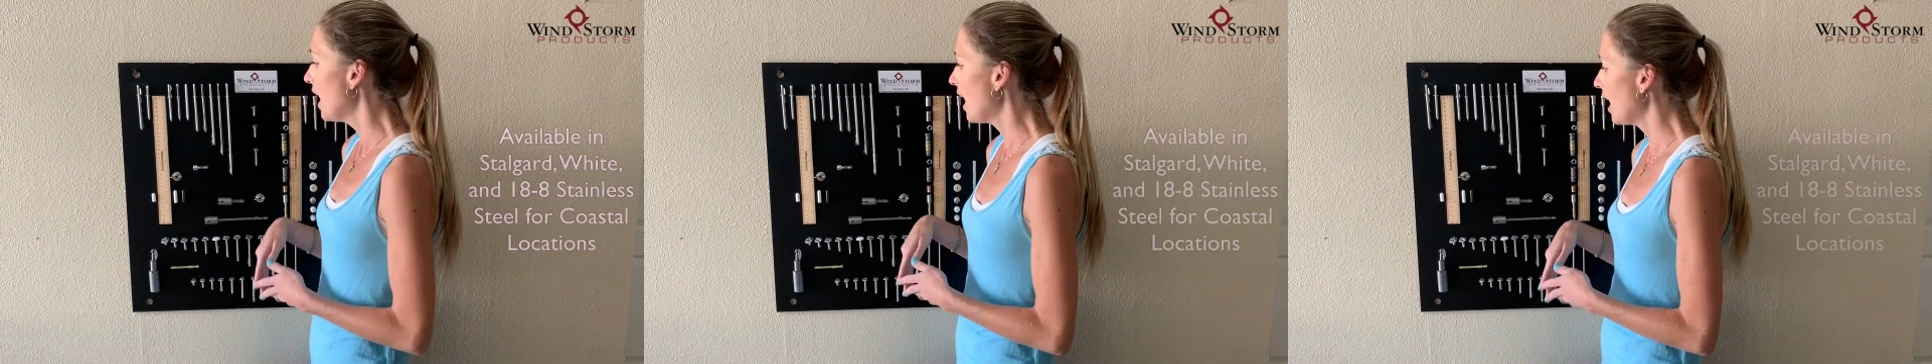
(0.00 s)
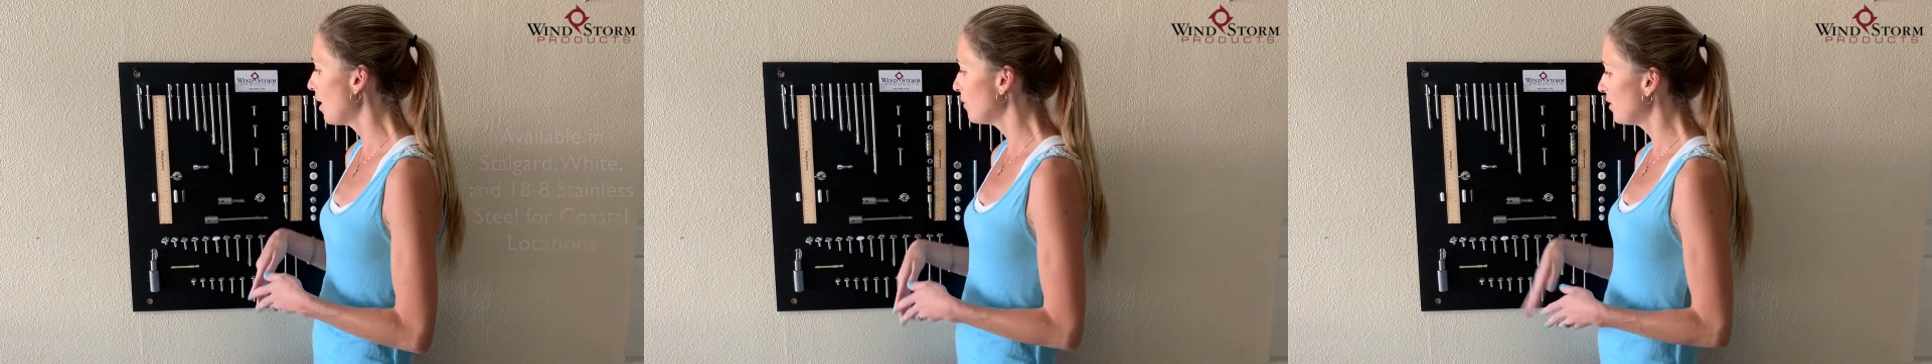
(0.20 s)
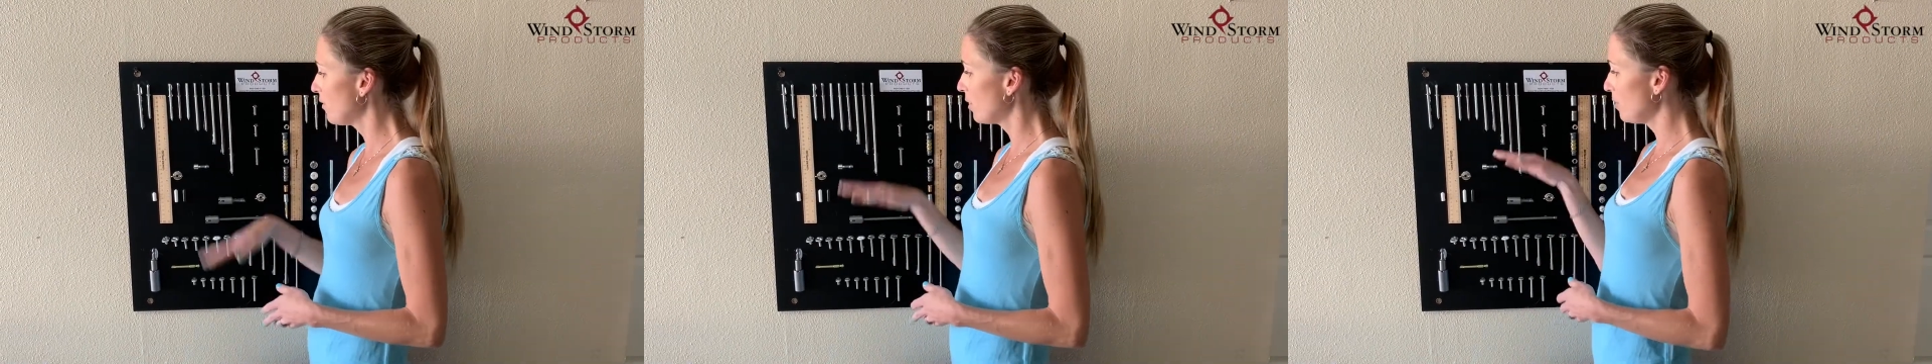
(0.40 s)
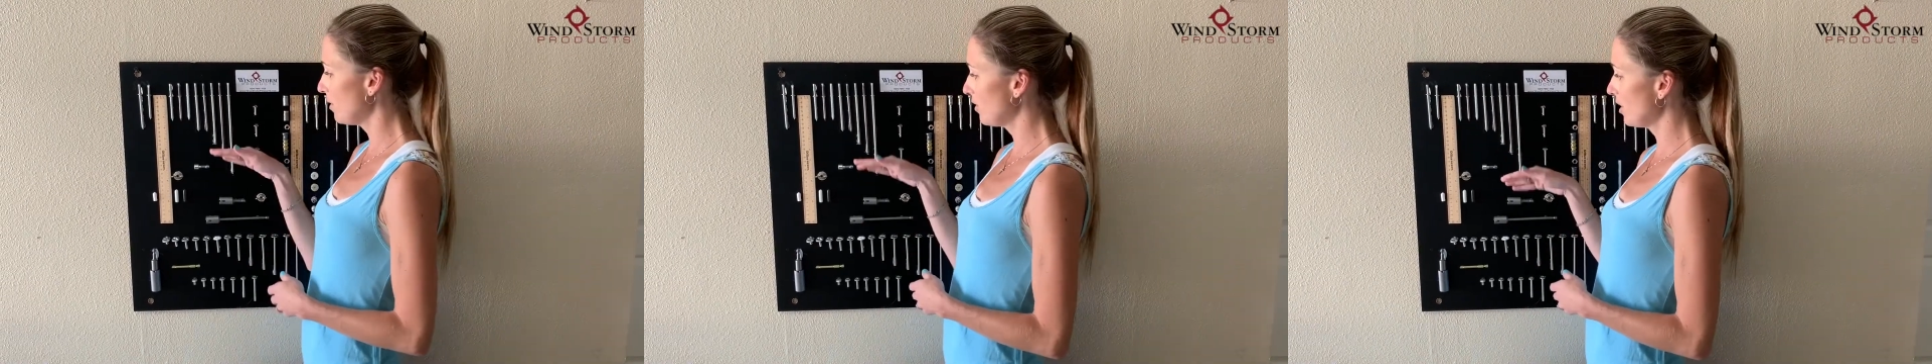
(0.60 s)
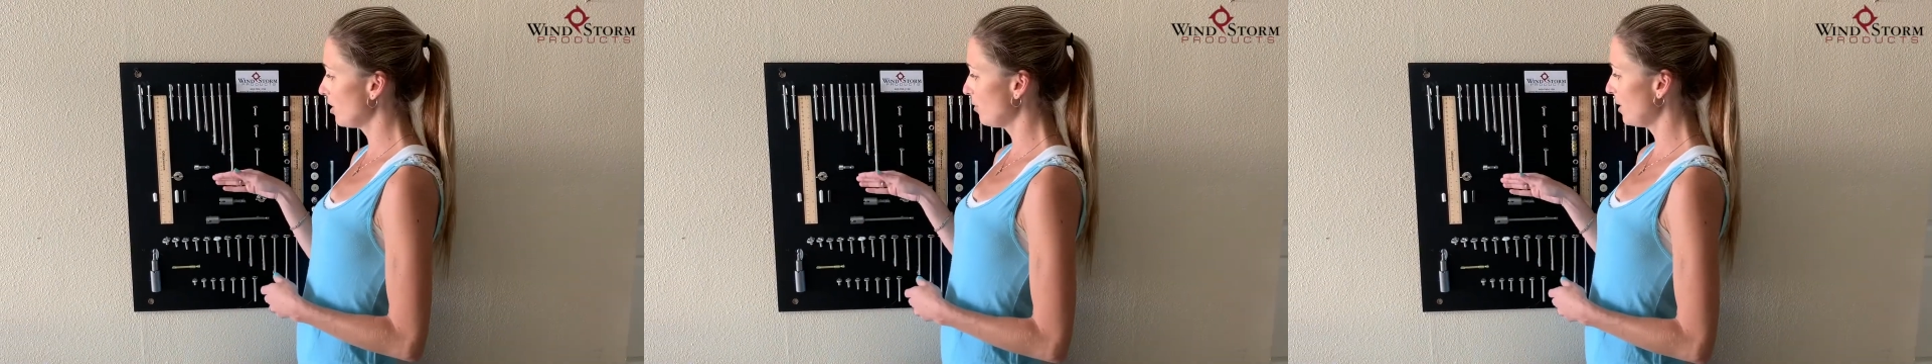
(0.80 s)
If we
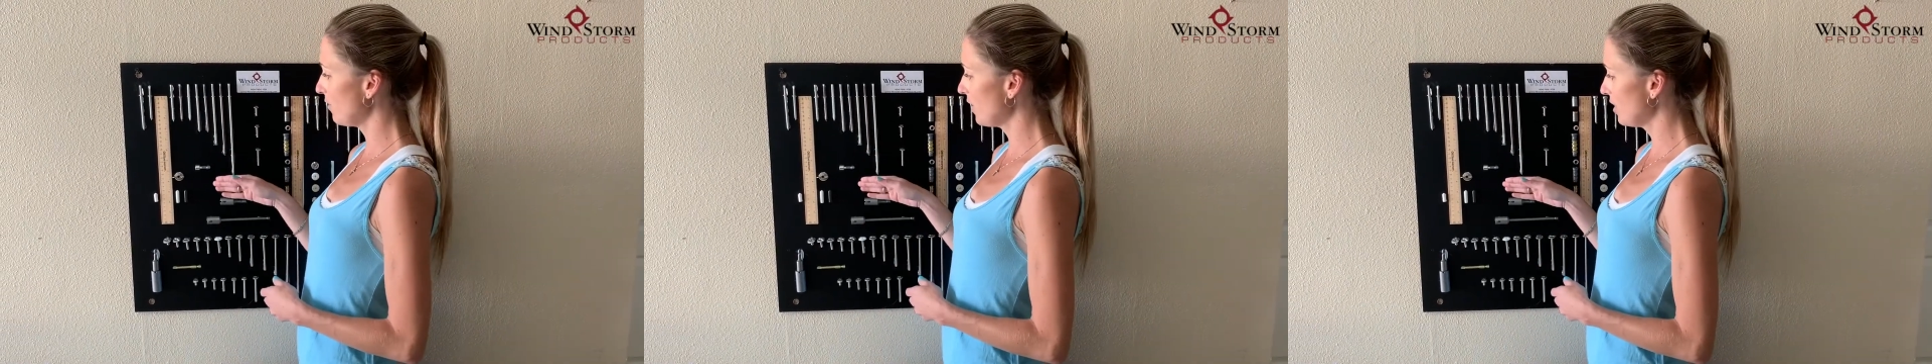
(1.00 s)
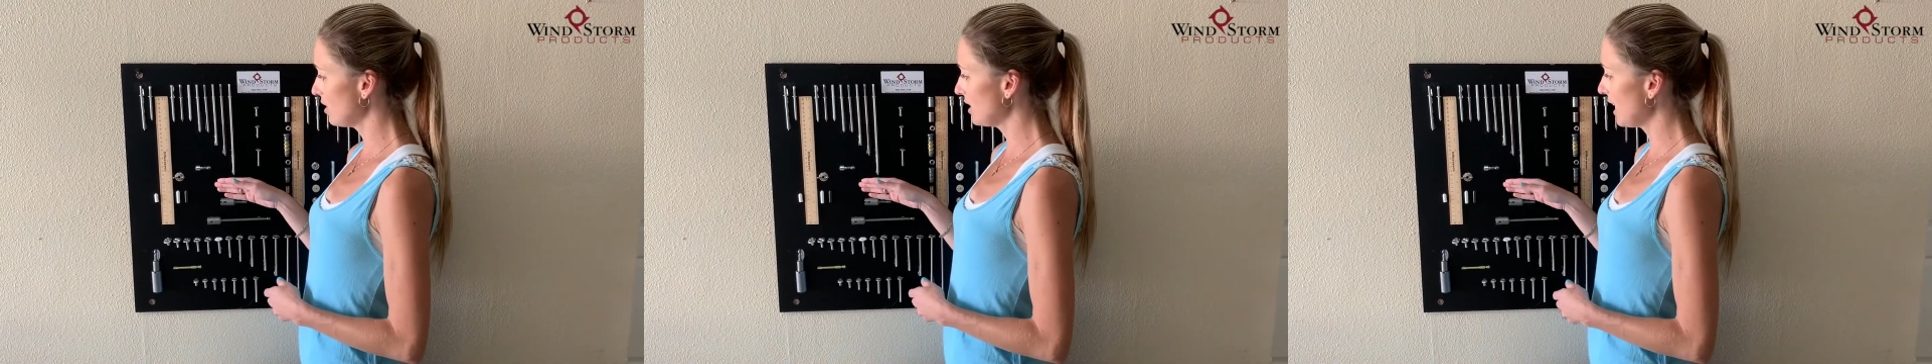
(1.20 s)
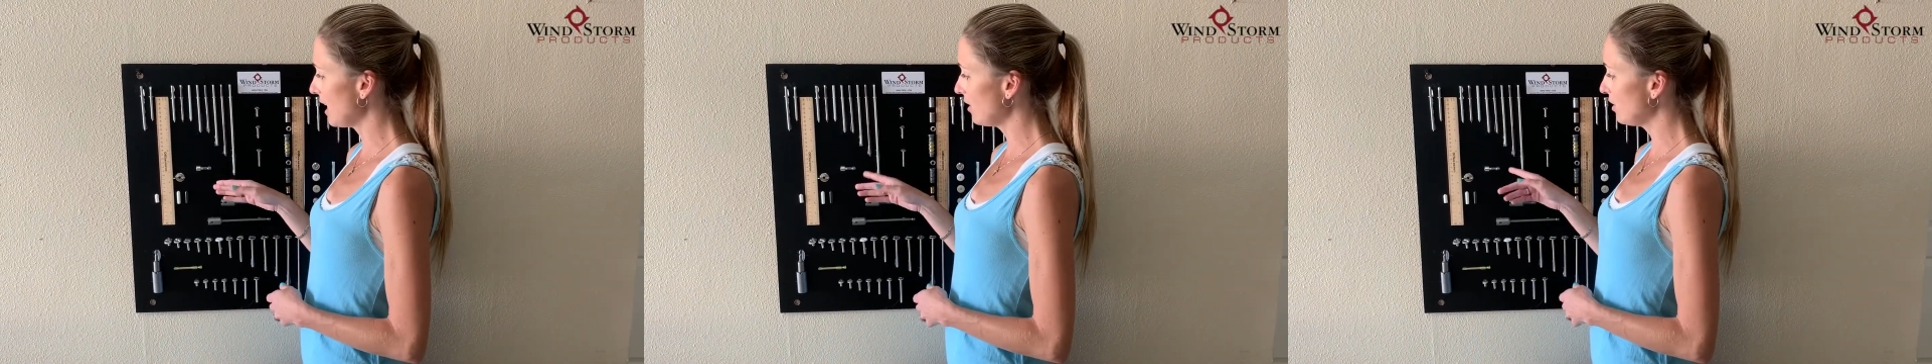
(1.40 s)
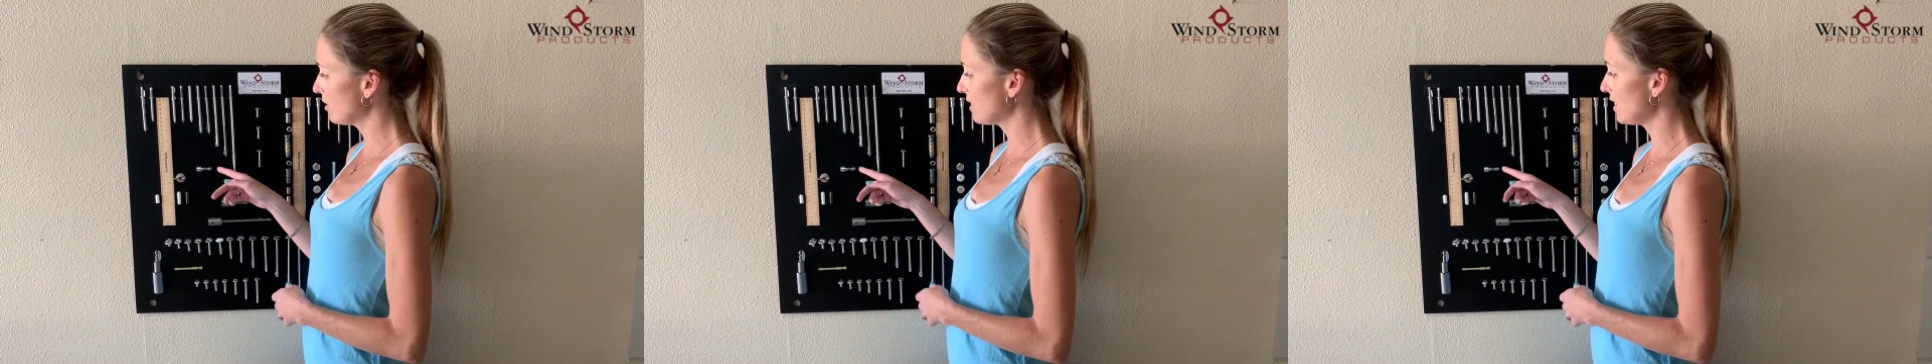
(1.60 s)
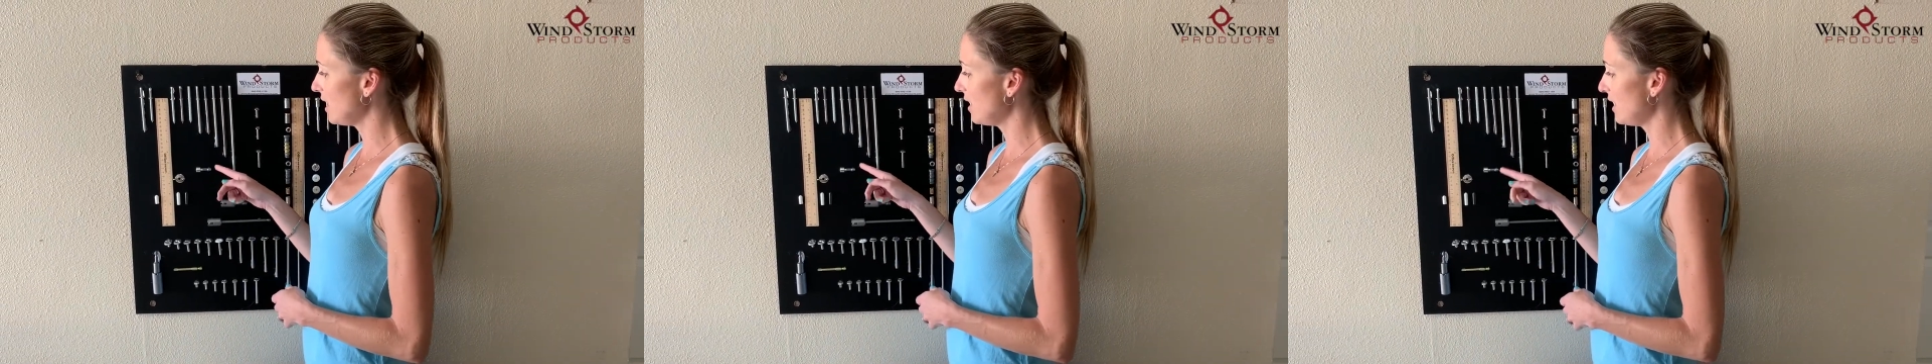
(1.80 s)
move a little bit further down, you'll
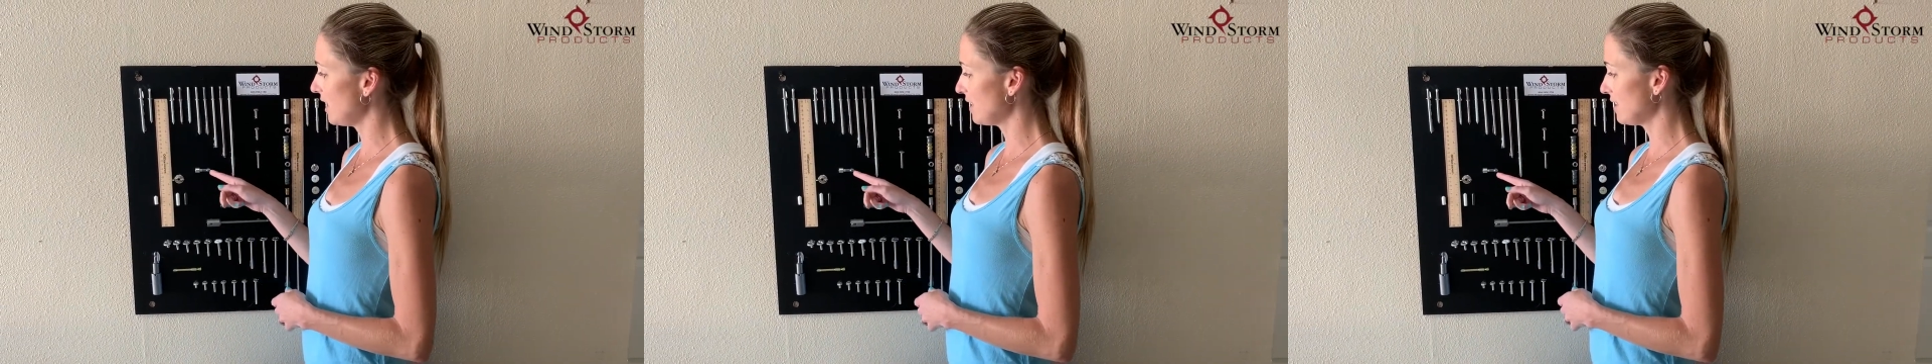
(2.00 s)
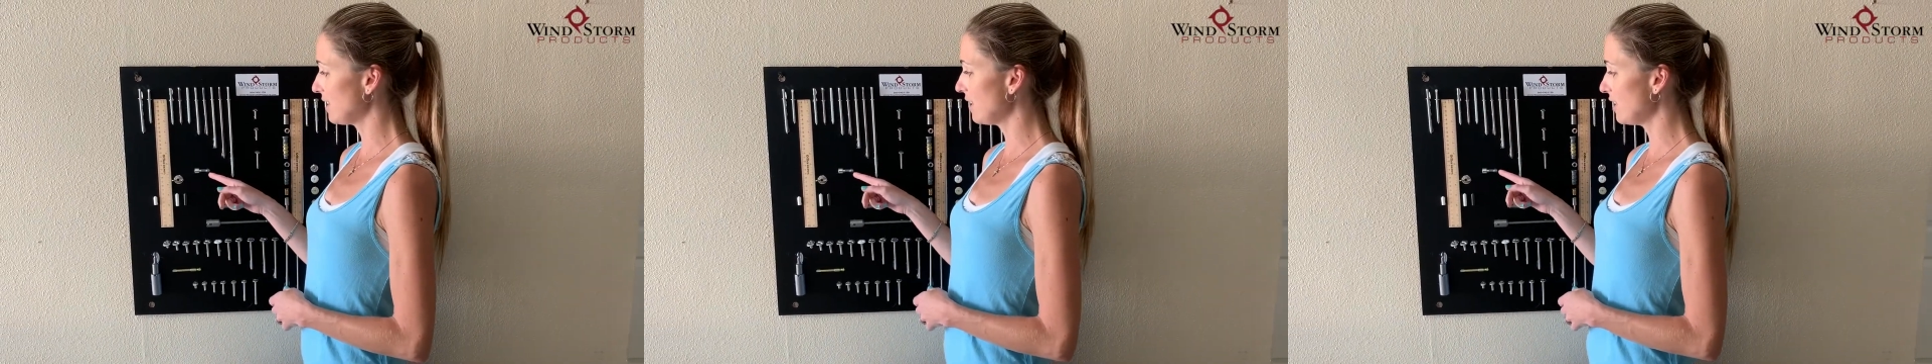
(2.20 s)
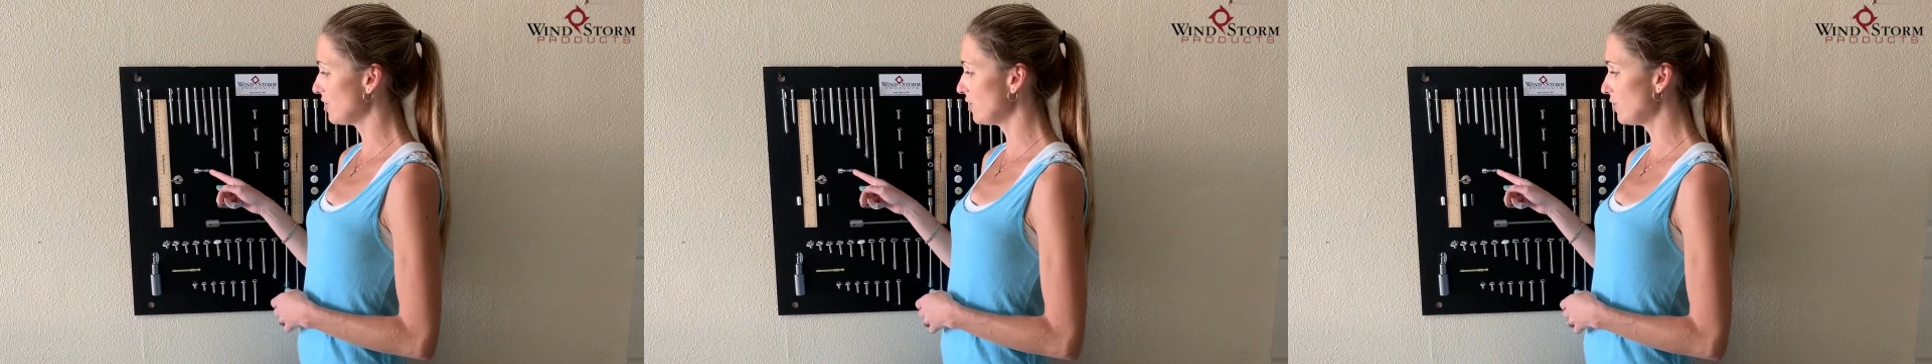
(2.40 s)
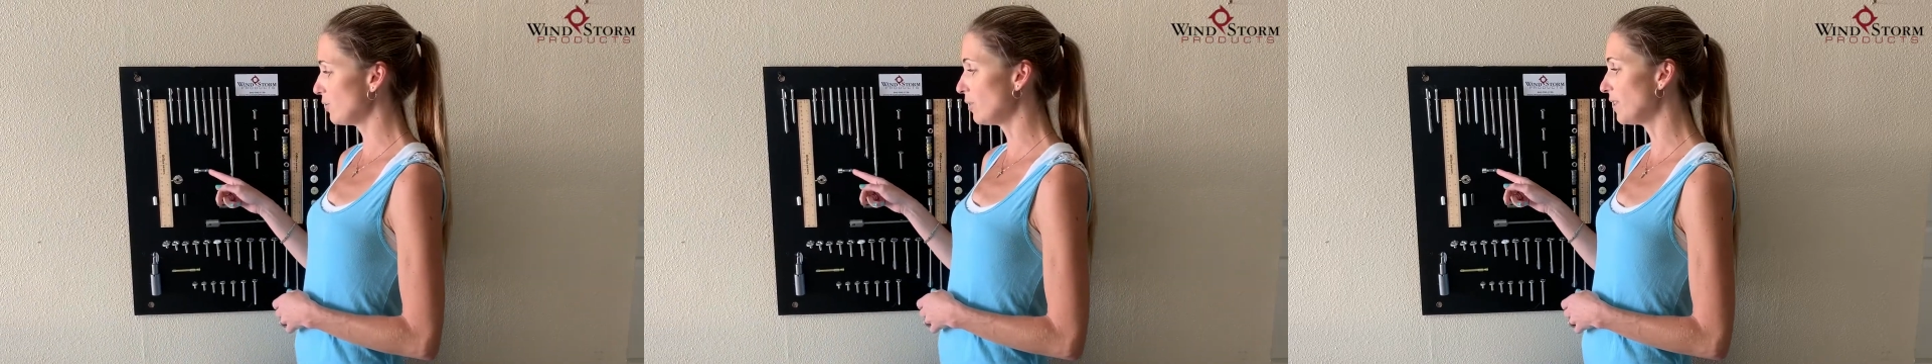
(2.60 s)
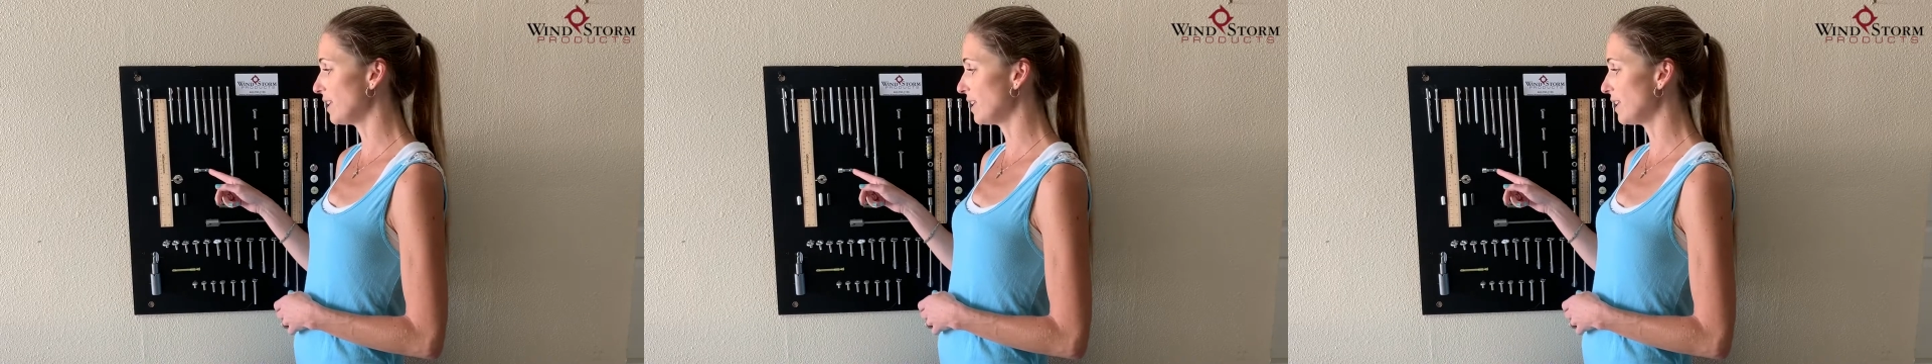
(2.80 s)
see the installation tool.